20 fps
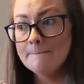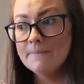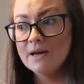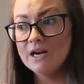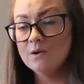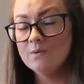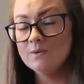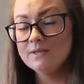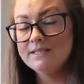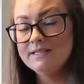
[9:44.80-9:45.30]

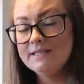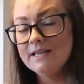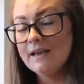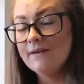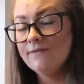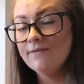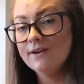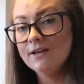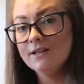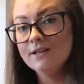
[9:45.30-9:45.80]
But it was
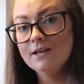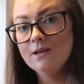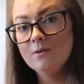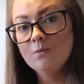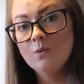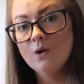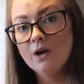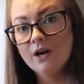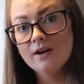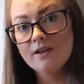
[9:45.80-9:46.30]
definitely
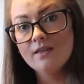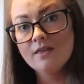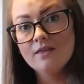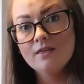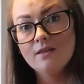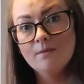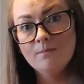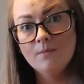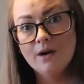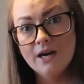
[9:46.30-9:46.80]
worth
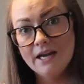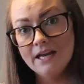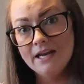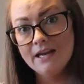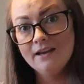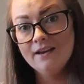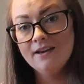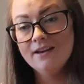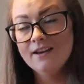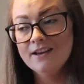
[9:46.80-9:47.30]
the
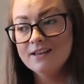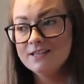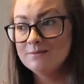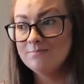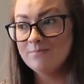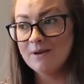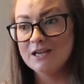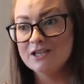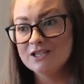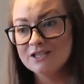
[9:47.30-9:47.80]
money,
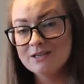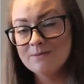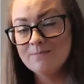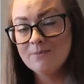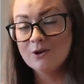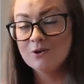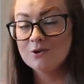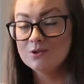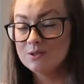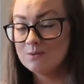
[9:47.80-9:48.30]
especially
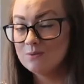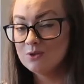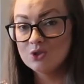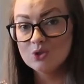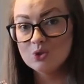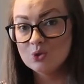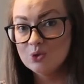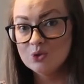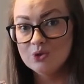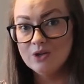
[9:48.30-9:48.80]
because it was
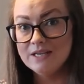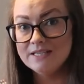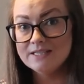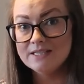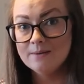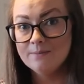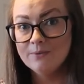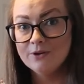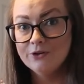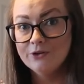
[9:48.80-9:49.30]
so
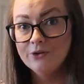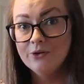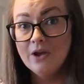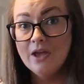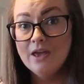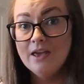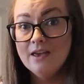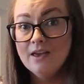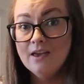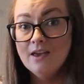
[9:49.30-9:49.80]
reasonable.
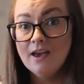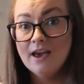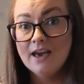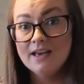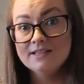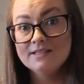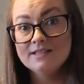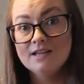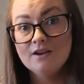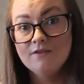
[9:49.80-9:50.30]

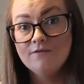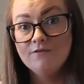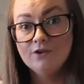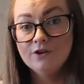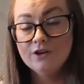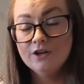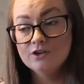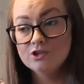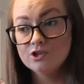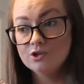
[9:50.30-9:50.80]
It's now
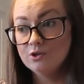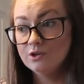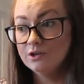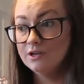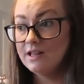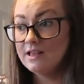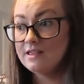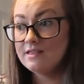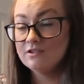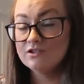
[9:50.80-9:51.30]
4 years
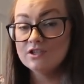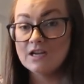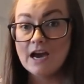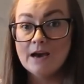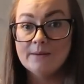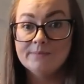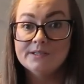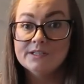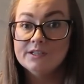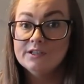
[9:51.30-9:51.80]
on, there's
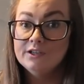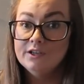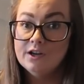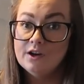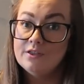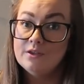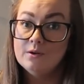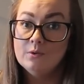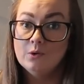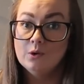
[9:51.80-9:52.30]
absolutely
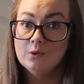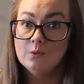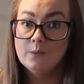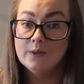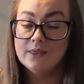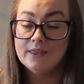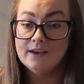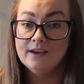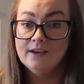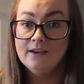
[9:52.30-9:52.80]
nothing wrong
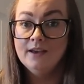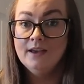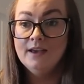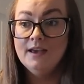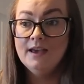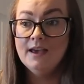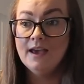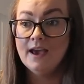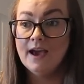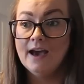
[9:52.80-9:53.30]
with it,
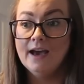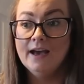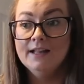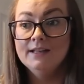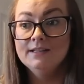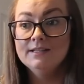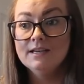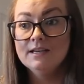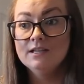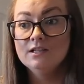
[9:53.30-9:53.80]

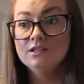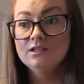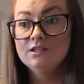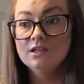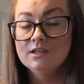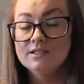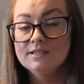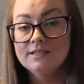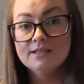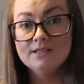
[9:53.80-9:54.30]
and it
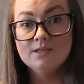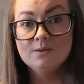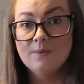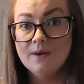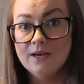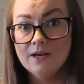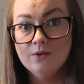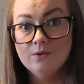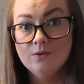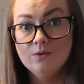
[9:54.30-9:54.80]
does as
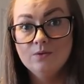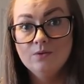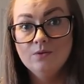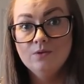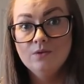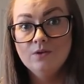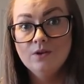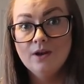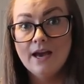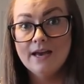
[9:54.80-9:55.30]
well
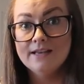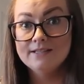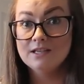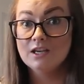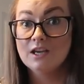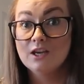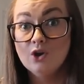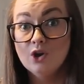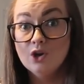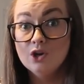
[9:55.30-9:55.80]
as
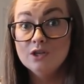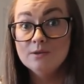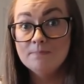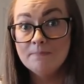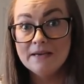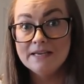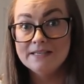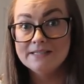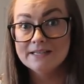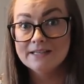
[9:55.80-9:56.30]
it could
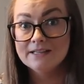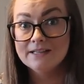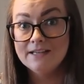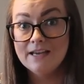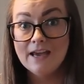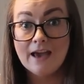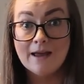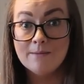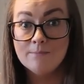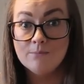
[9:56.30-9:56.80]

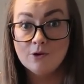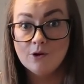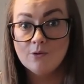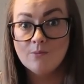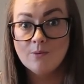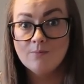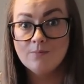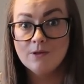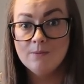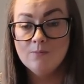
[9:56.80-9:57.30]
basically, and
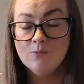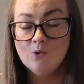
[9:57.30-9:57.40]
probably